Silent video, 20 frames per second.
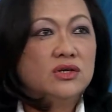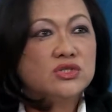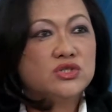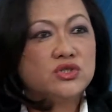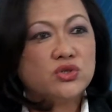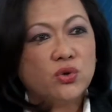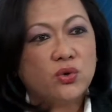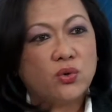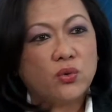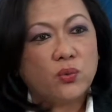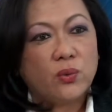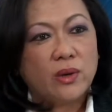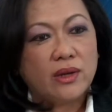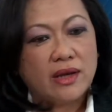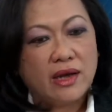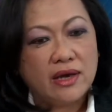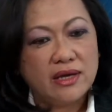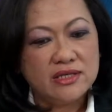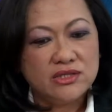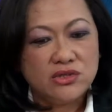So
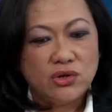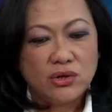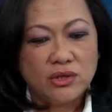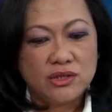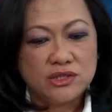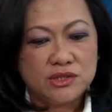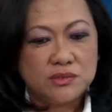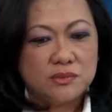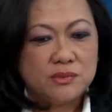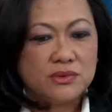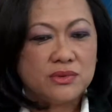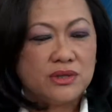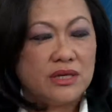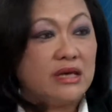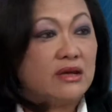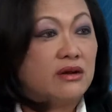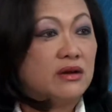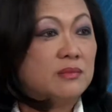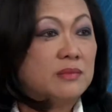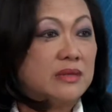when I started Gymboree
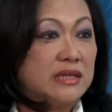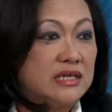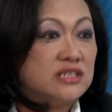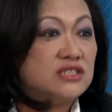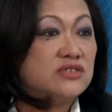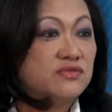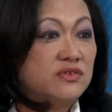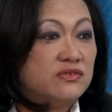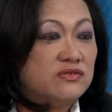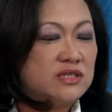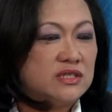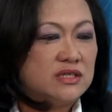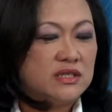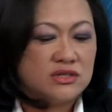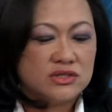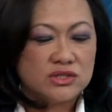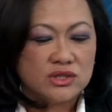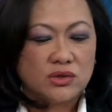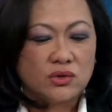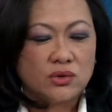here in Malaysia 15
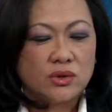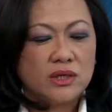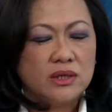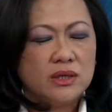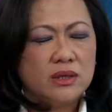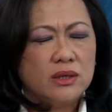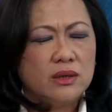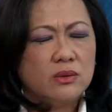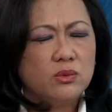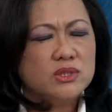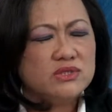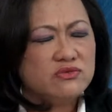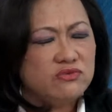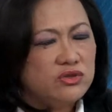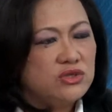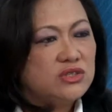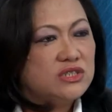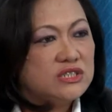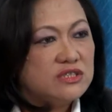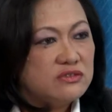years ago, it was
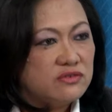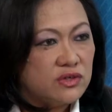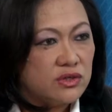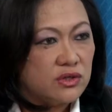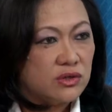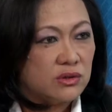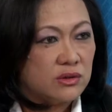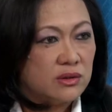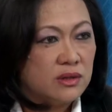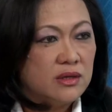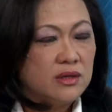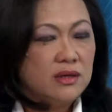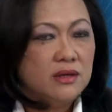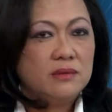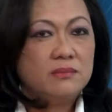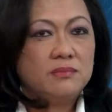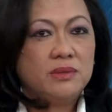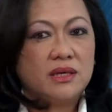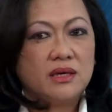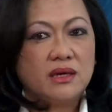very difficult
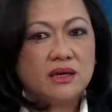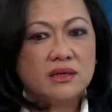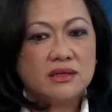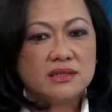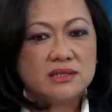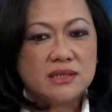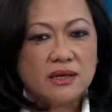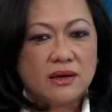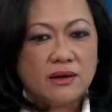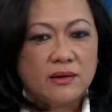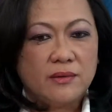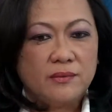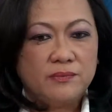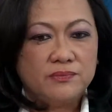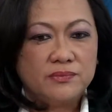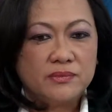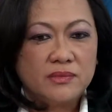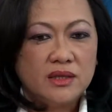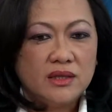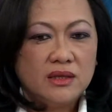because
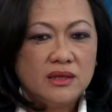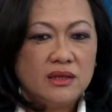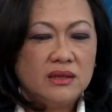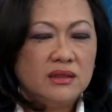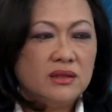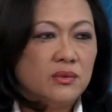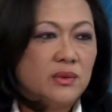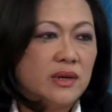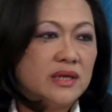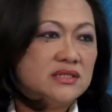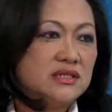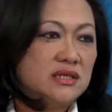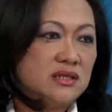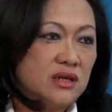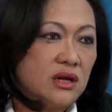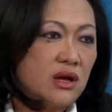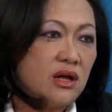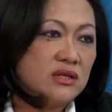in the Western